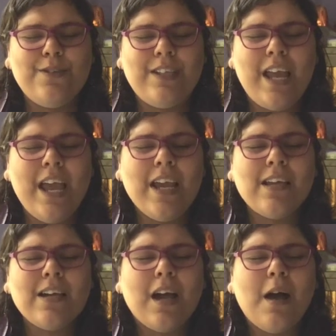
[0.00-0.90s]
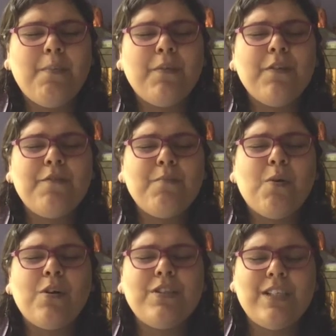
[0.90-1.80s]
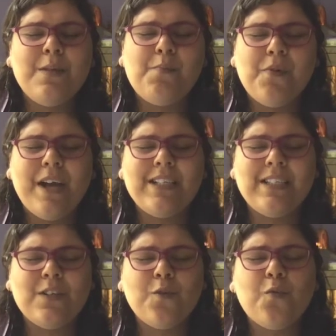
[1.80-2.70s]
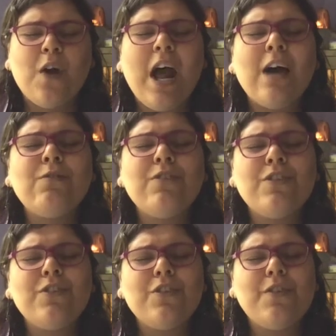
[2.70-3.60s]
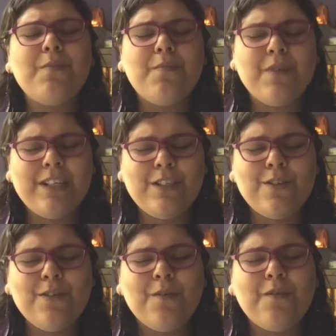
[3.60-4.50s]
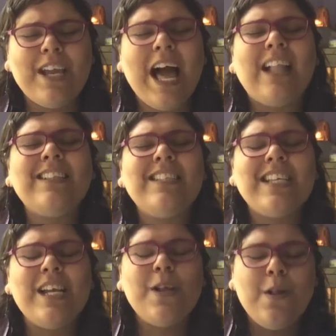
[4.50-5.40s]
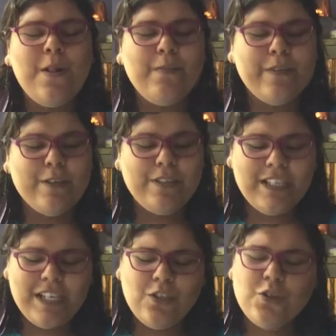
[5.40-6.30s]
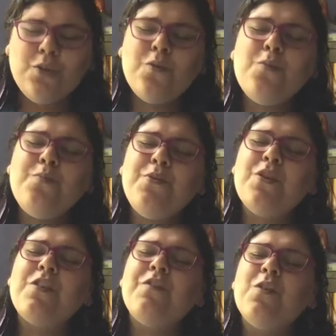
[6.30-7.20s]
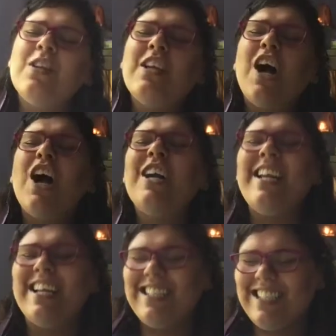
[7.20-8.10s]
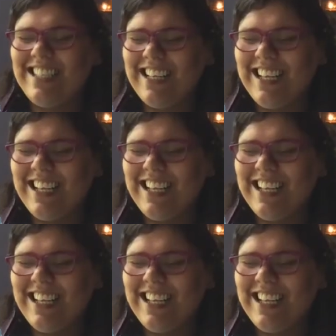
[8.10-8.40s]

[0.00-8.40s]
take a couple of more deep breaths and ground into the reality, you see 2 beautiful garnet